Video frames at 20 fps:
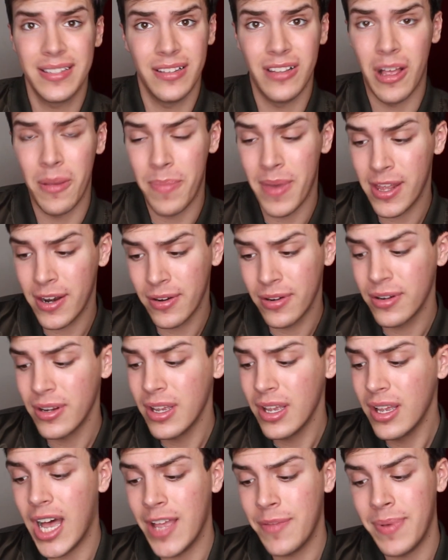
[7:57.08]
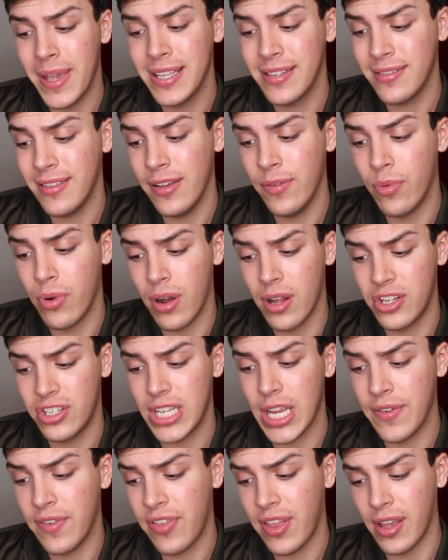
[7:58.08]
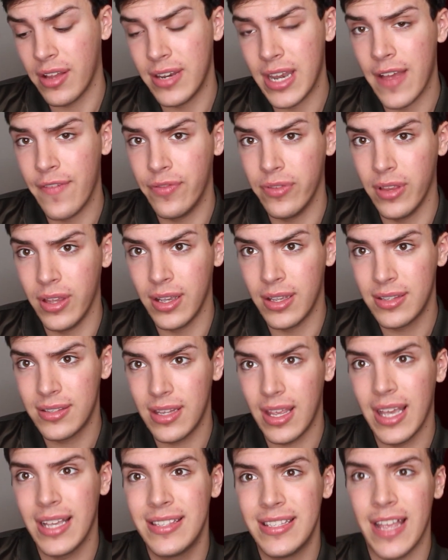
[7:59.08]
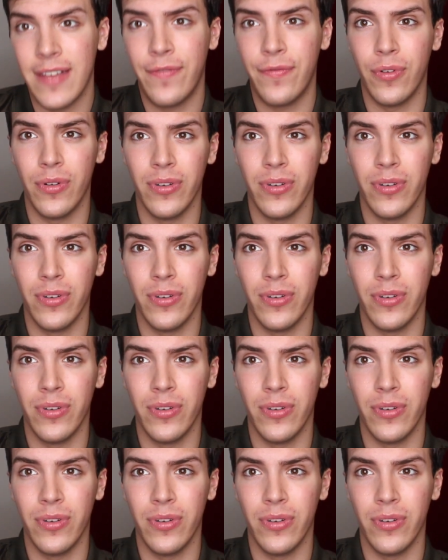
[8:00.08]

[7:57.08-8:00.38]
it's a lot better. I've basically watched everything on Netflix except